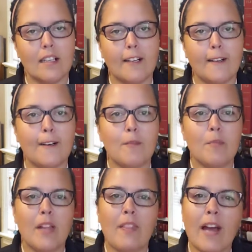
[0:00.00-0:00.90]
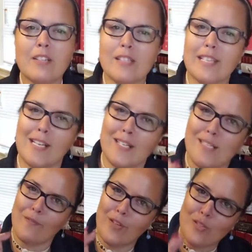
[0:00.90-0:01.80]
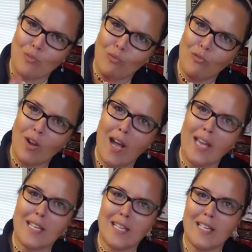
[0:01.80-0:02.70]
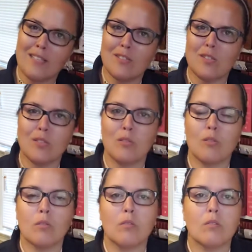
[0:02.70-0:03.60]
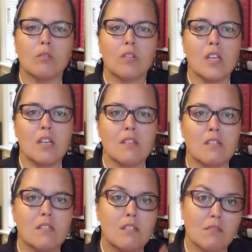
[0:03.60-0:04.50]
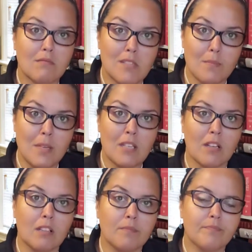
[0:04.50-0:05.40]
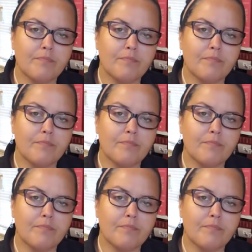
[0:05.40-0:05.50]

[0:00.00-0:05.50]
Um, and that just kind fits right into his demeanor